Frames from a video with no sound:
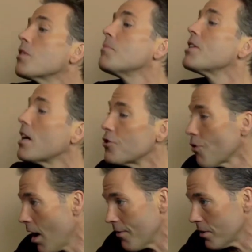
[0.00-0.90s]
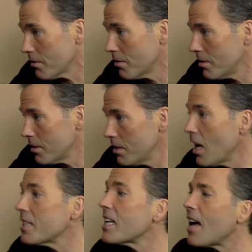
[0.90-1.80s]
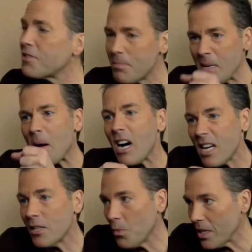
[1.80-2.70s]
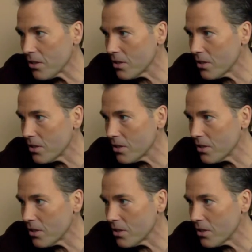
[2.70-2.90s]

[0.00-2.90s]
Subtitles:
have been a driver, not to have to be behind the wheel.